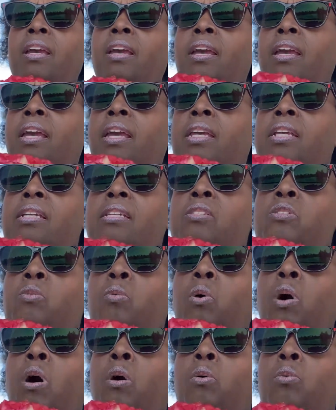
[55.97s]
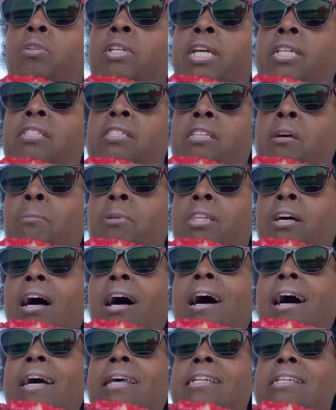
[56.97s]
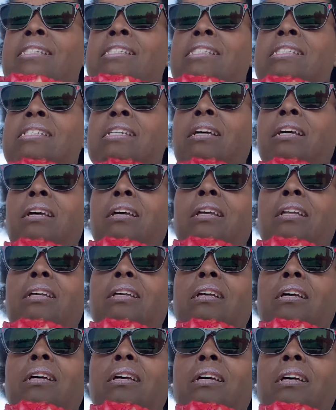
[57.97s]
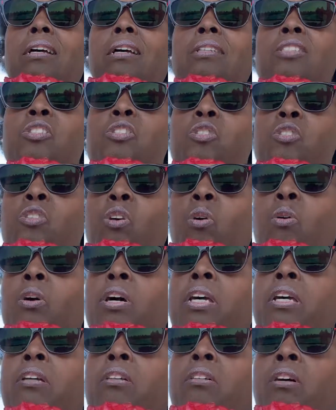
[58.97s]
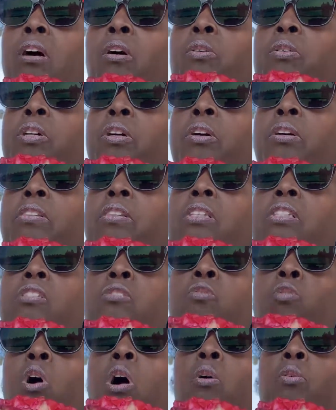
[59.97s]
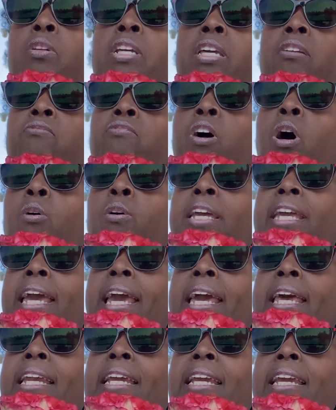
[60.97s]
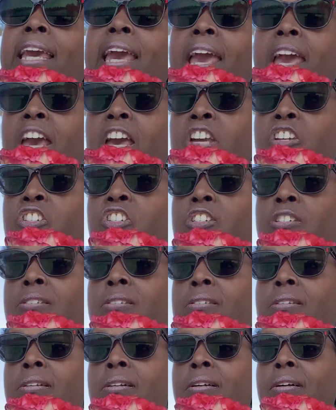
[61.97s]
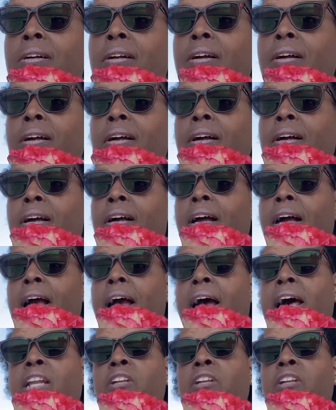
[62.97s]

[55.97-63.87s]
it is grown in some of the hottest soil on earth. It's grown in volcanic ash out